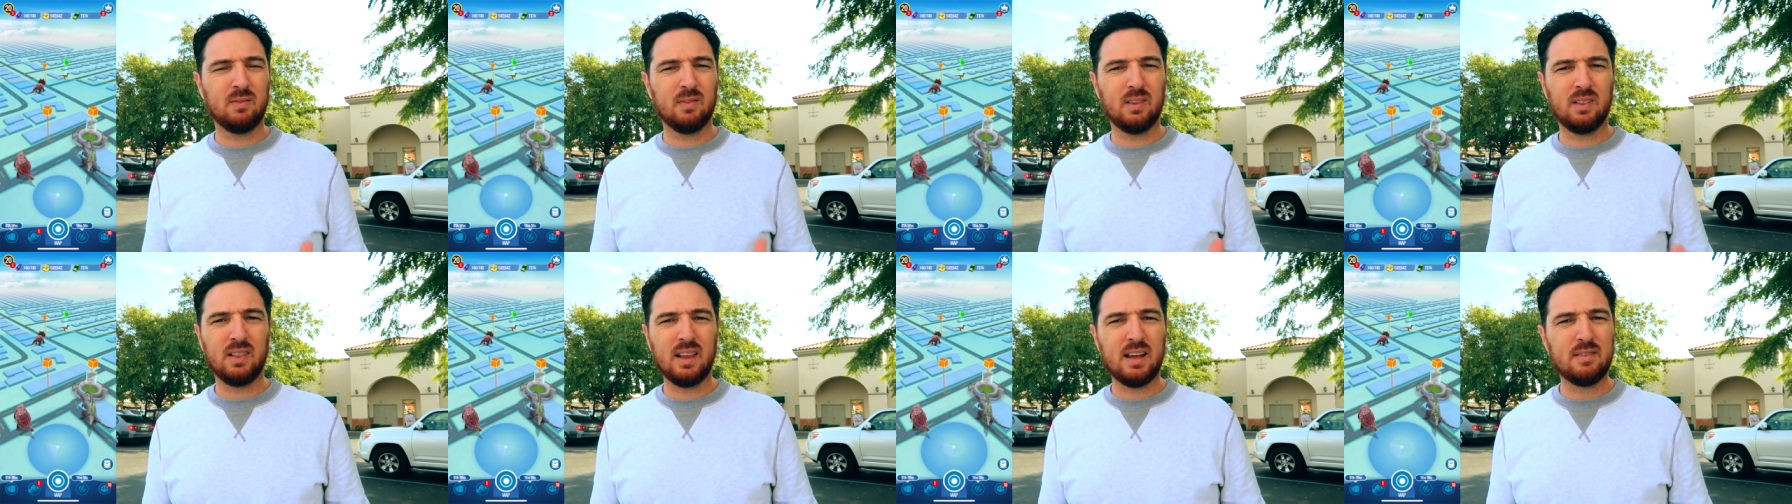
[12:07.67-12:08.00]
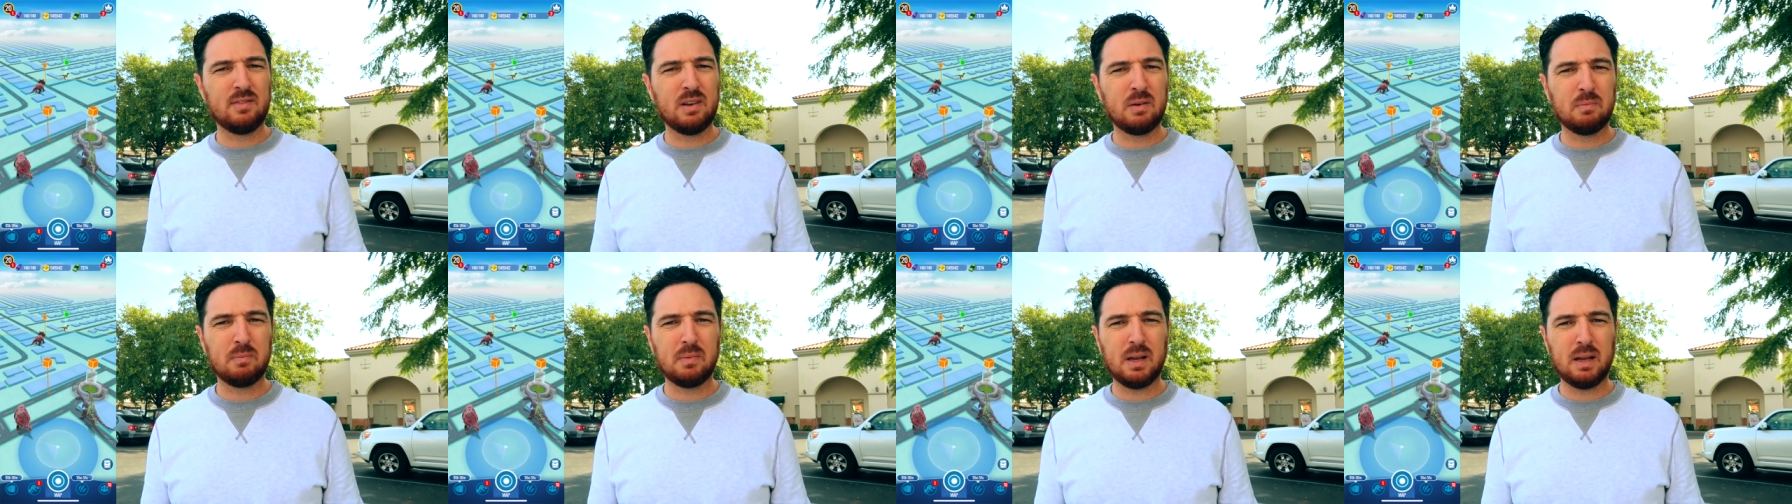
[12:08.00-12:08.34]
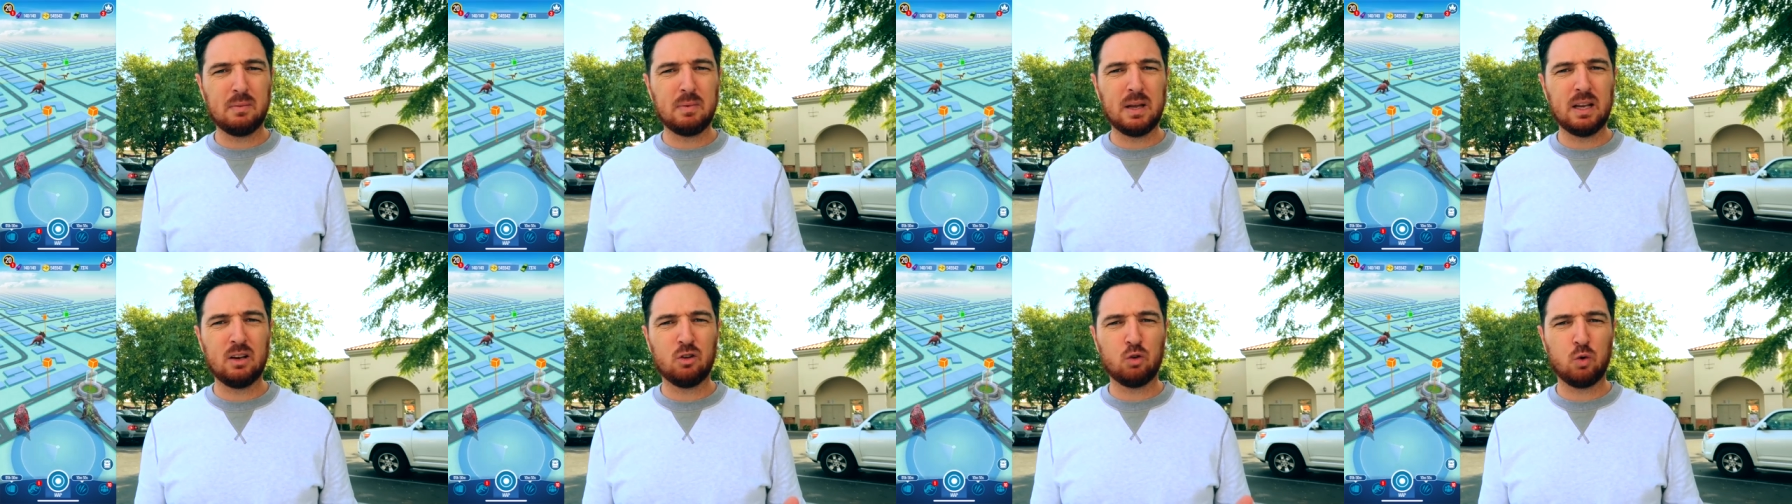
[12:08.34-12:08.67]
11
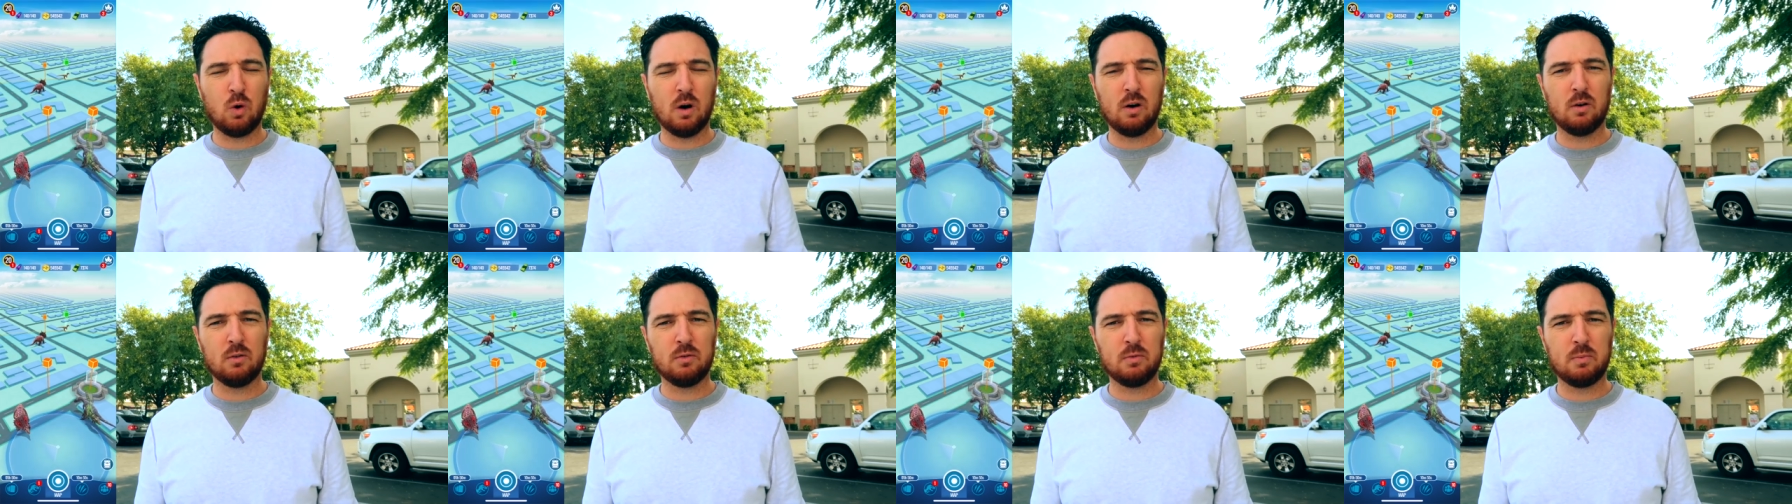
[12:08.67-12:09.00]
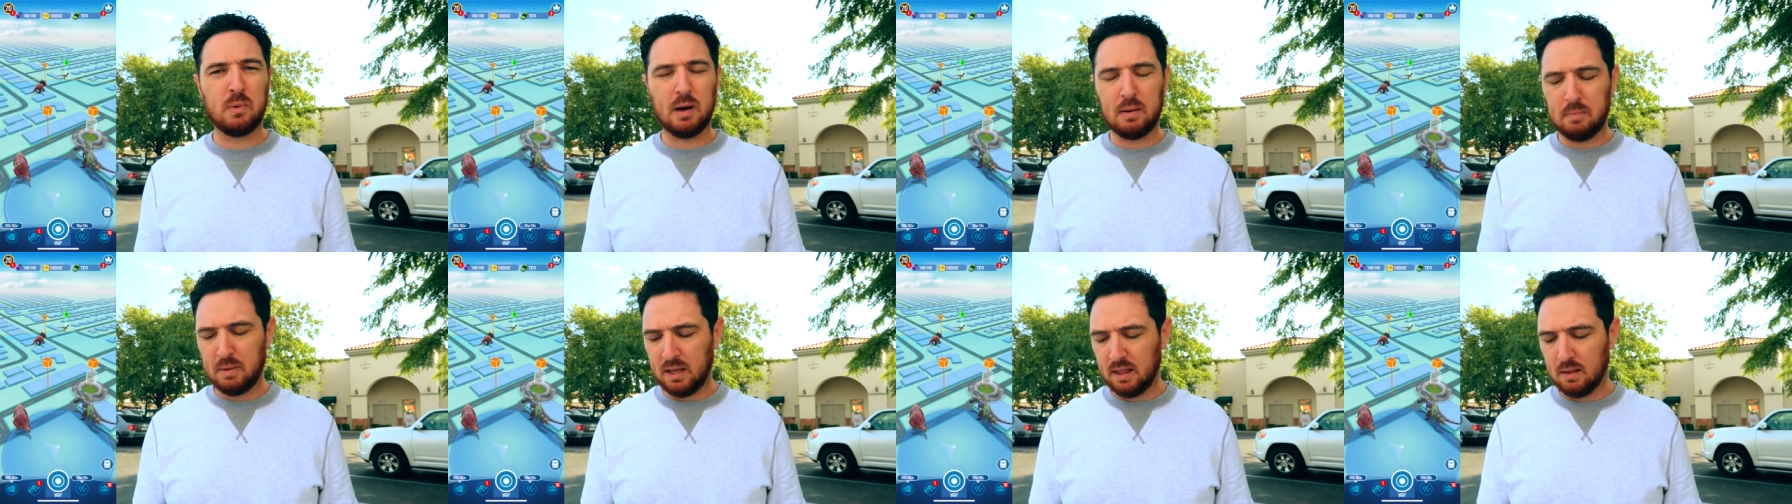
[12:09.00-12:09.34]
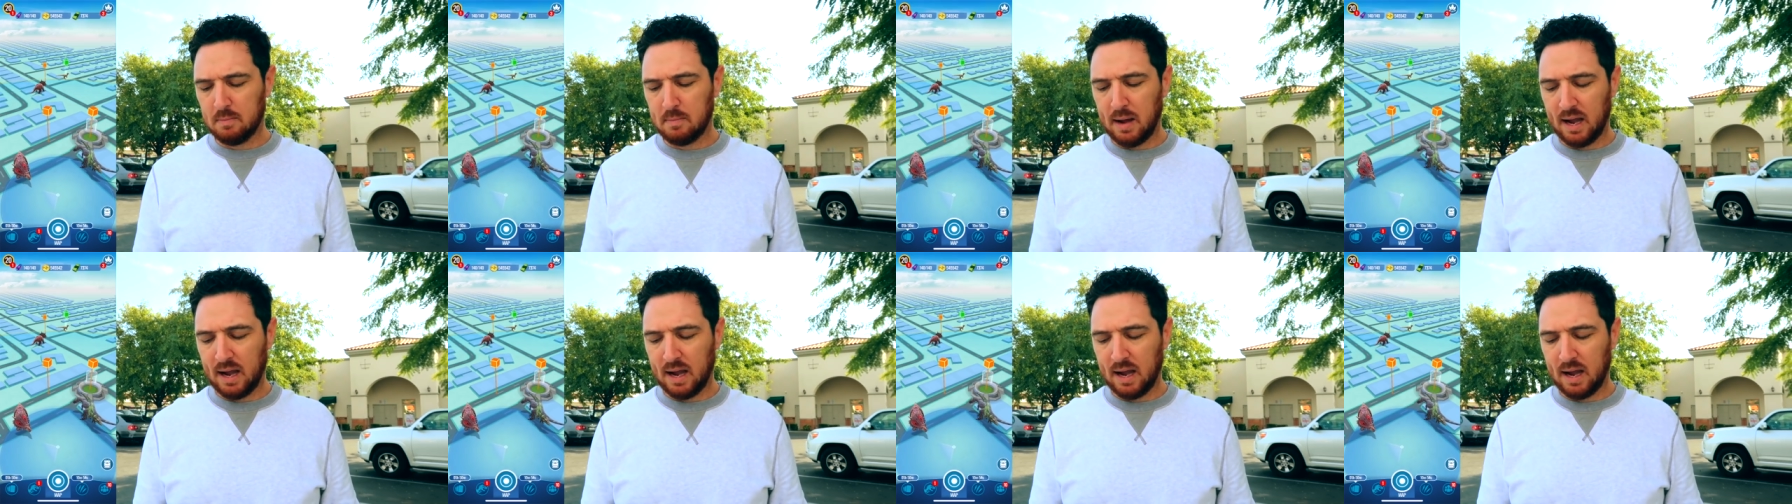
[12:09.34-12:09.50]
maybe, 12 might be the